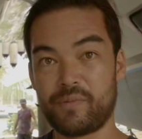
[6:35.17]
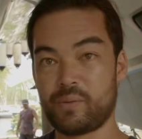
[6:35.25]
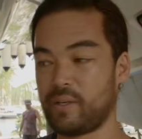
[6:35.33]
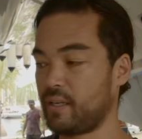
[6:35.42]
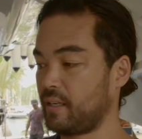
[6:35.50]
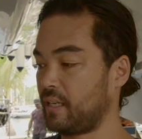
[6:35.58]
So
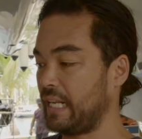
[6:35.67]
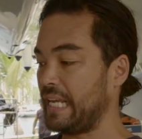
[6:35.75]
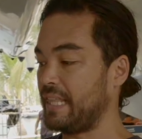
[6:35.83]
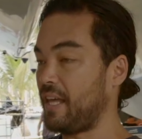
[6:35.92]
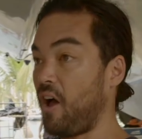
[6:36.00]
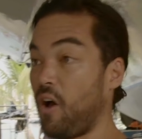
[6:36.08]
we're going to
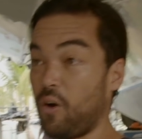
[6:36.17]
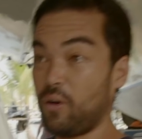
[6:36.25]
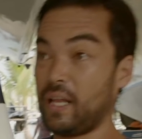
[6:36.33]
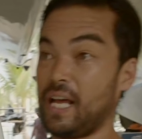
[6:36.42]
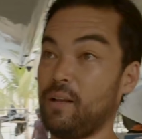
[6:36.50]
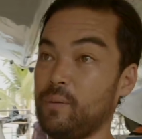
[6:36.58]
clean the whole
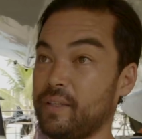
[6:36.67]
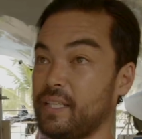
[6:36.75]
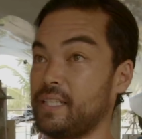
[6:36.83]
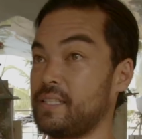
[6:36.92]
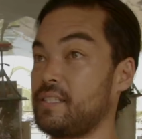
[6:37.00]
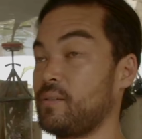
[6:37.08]
hull with
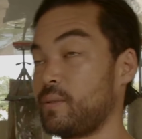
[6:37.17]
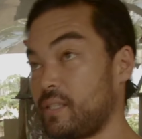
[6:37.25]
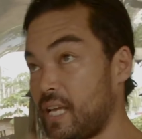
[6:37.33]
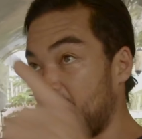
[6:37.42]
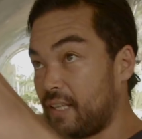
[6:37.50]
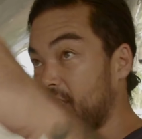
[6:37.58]
this. So we'll
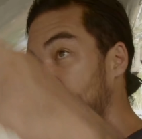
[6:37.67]
start at the